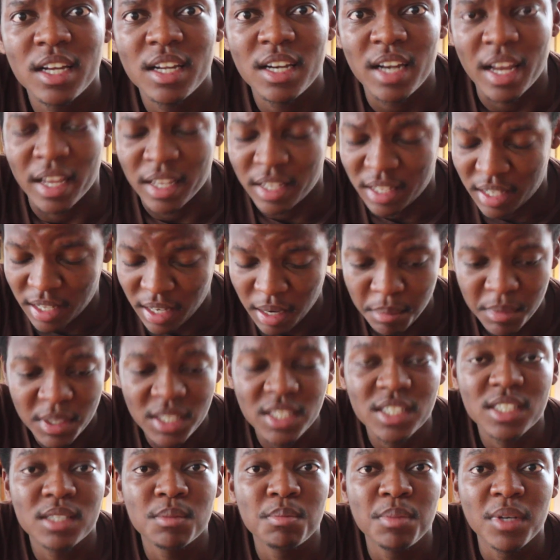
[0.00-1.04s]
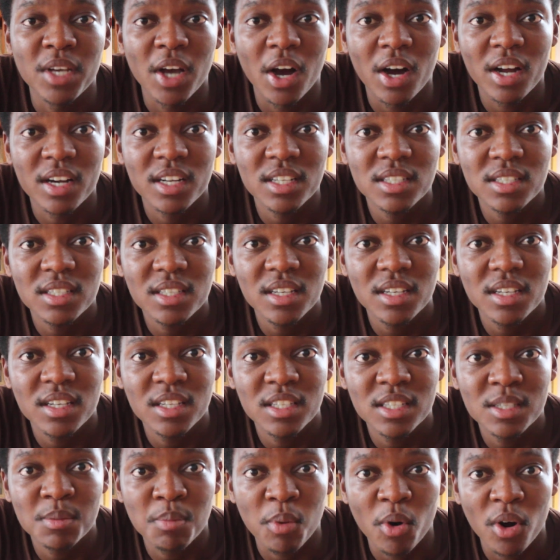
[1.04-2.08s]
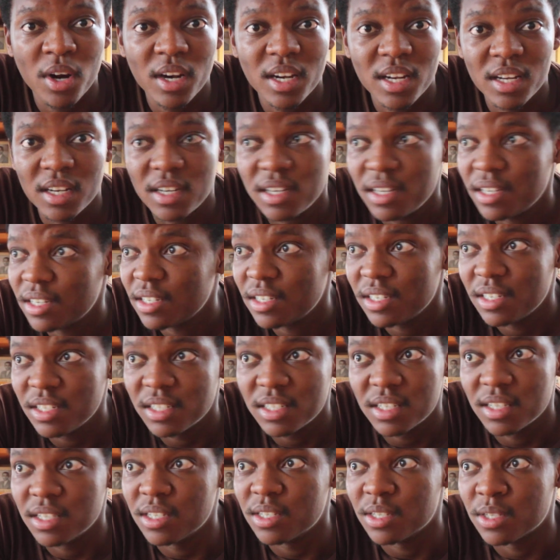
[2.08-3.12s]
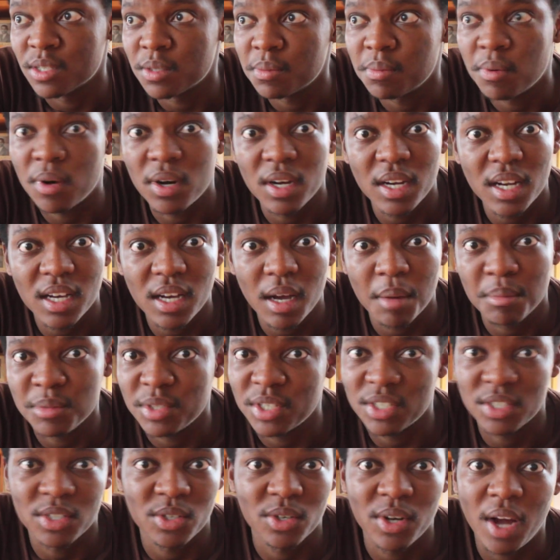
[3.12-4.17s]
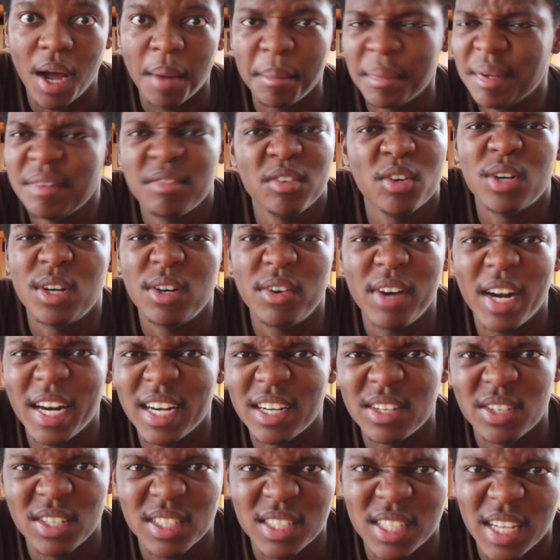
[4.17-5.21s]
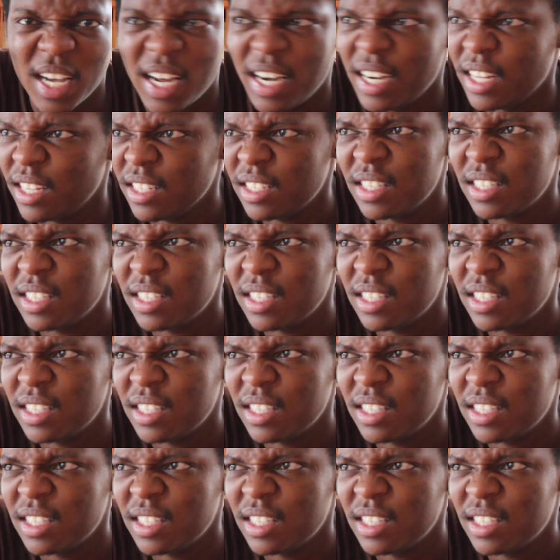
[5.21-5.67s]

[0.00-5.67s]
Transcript: like let me just be honest spoiler this is a spoiler i'm just i'm even going to write on the